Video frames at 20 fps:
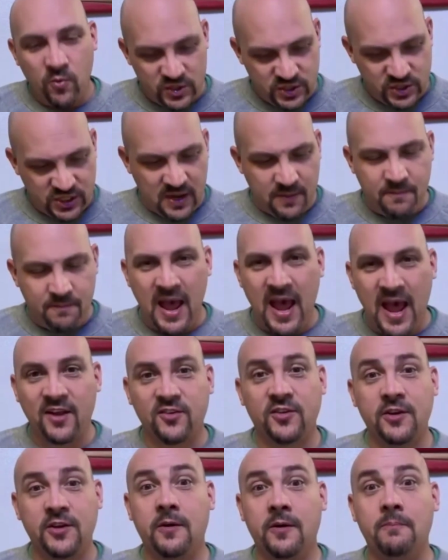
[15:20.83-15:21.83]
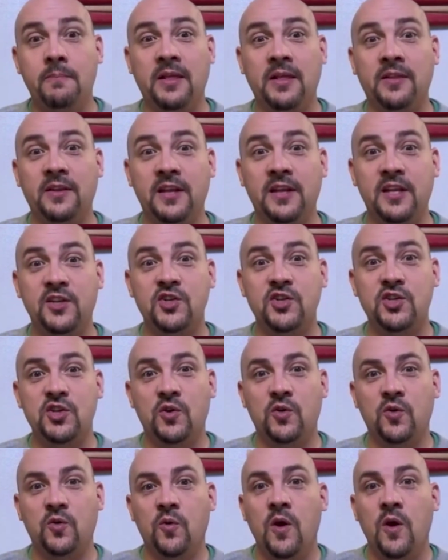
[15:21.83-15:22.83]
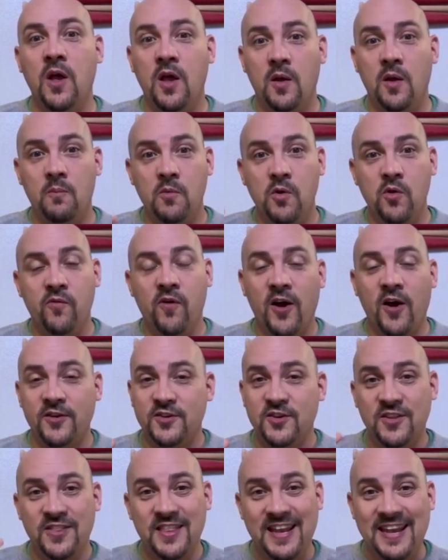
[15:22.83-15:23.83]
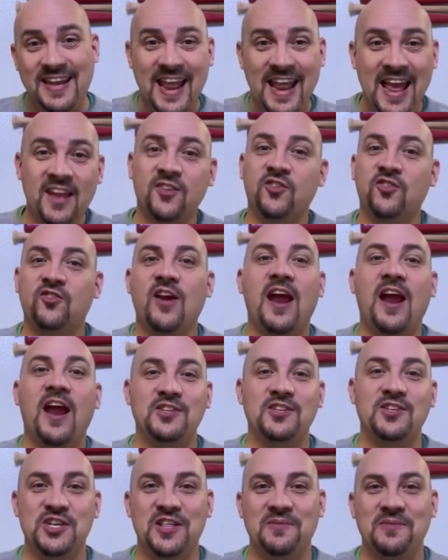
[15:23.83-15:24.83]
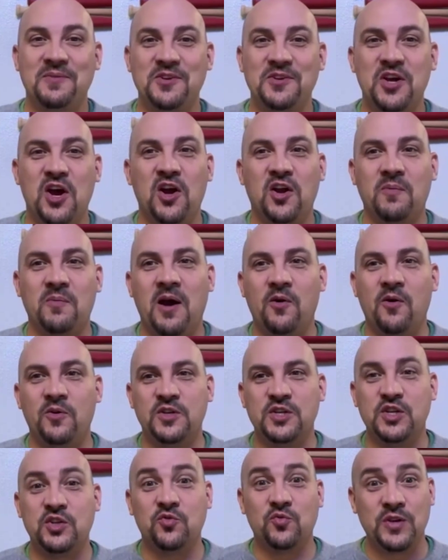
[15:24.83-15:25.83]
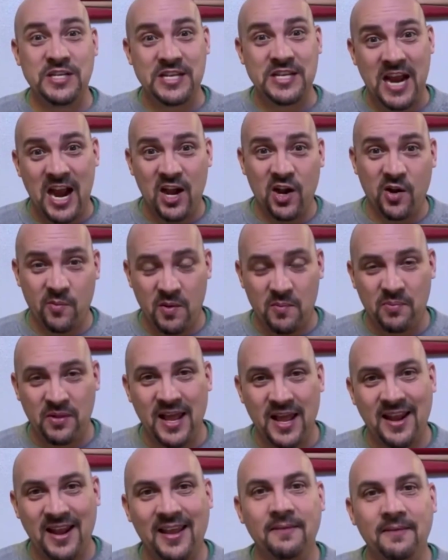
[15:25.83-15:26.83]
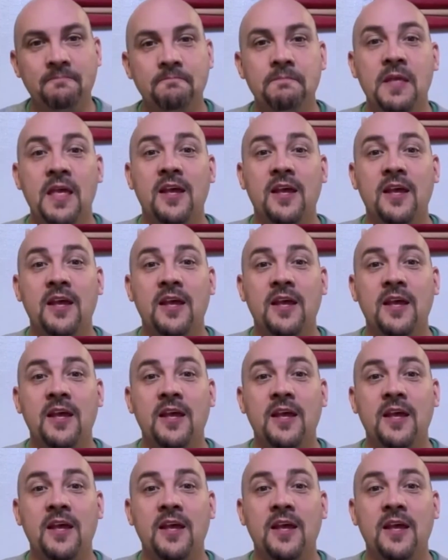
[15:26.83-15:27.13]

which impacts their ability to move on to the next strategy that I'm going to talk about, which is retirement planning.